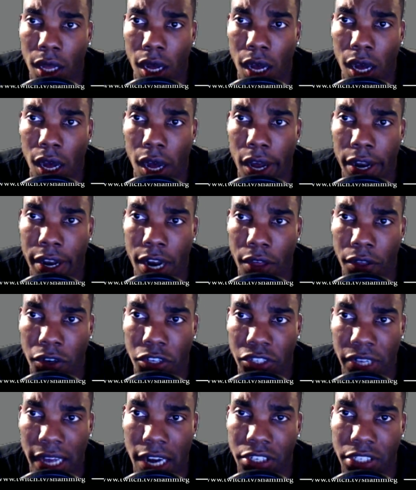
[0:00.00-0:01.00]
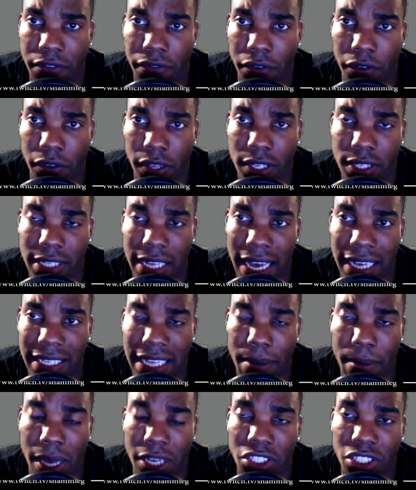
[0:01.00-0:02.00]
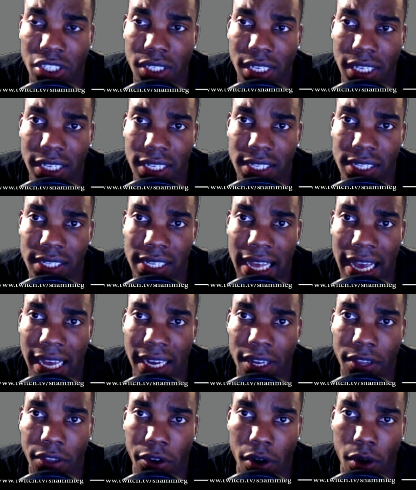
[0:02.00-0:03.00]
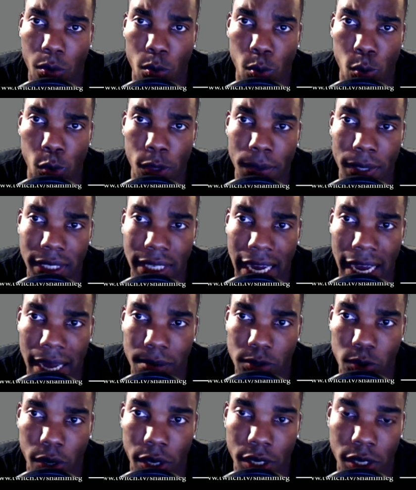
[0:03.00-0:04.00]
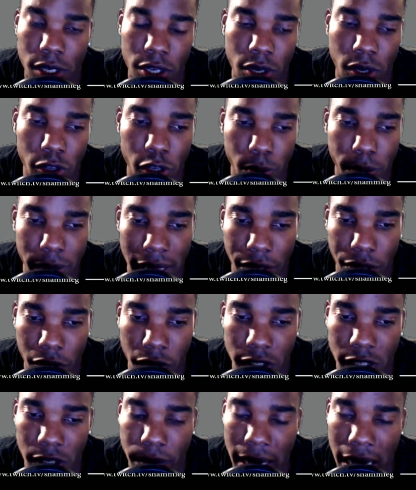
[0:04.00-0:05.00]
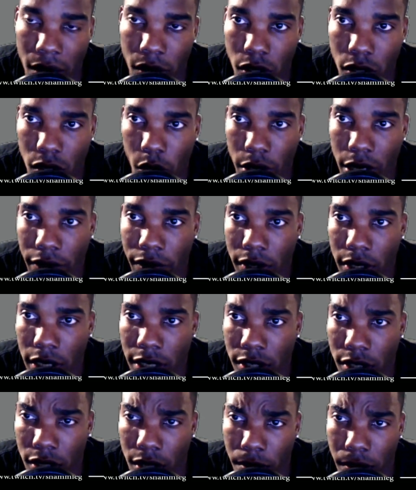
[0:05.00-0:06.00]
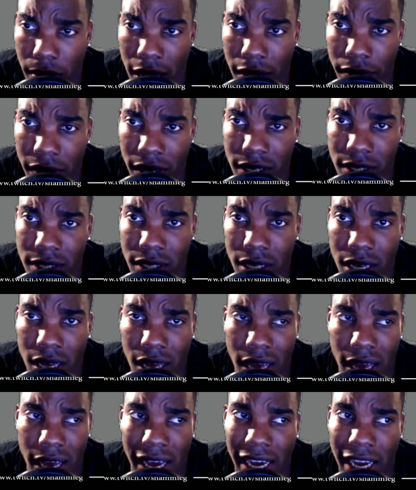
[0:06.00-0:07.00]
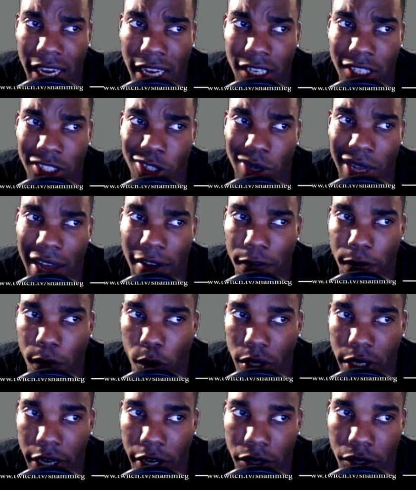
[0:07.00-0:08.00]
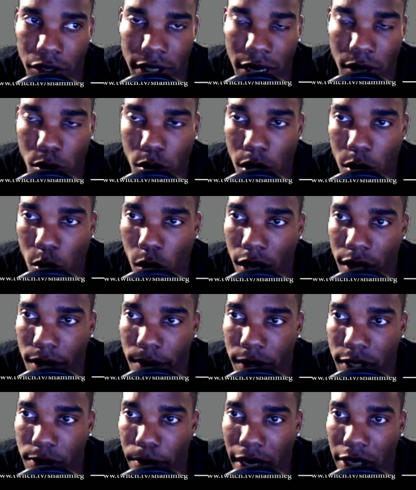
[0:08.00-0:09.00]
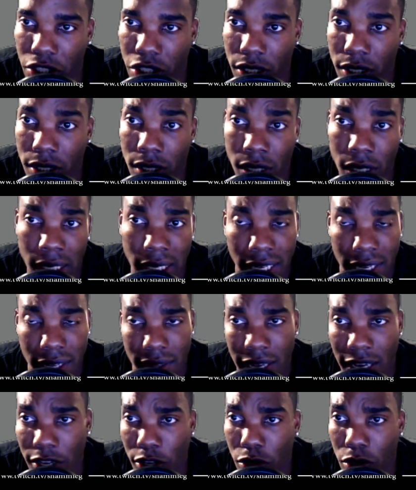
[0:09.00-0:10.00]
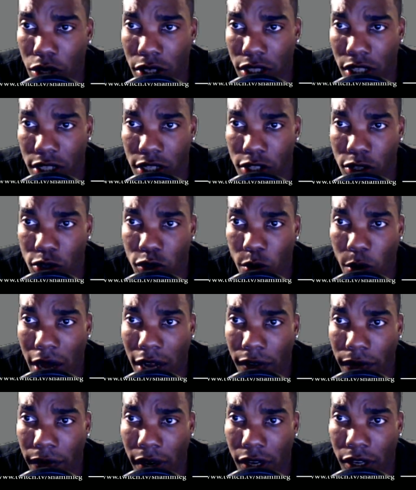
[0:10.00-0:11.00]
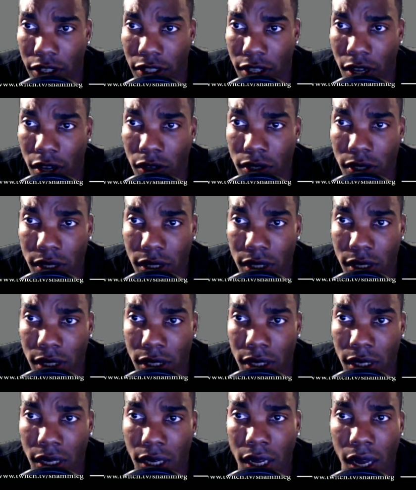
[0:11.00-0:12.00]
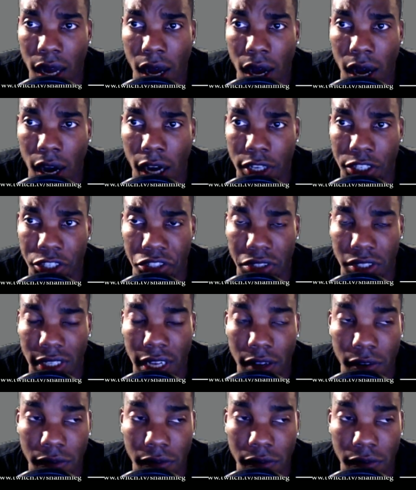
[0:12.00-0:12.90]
Another strategy for this, as I mentioned, is that there will be times when you'll be at 13 power going into the plot phase, and you'll have 4 characters out, and one of them is Benjin. Then you can just use Wildfire Assault on yourself,